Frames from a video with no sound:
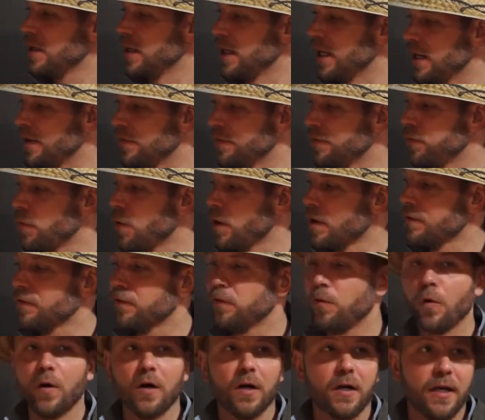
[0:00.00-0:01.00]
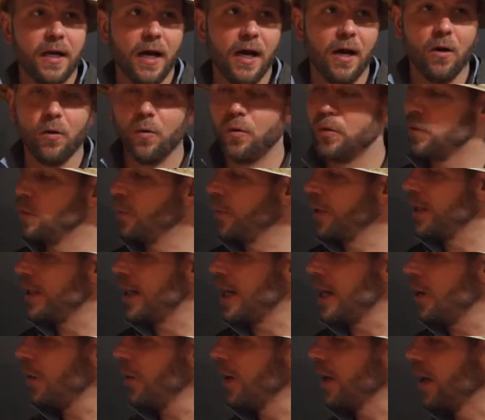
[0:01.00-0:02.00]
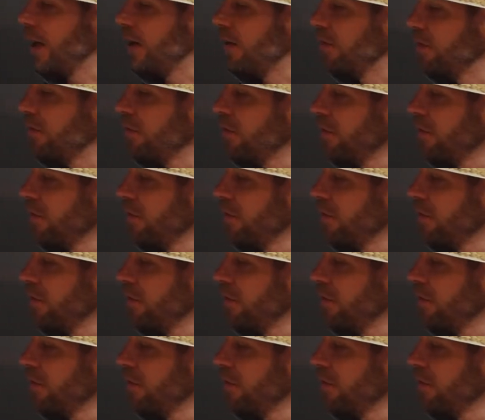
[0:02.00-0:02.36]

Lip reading: in a 4/4 count, we now have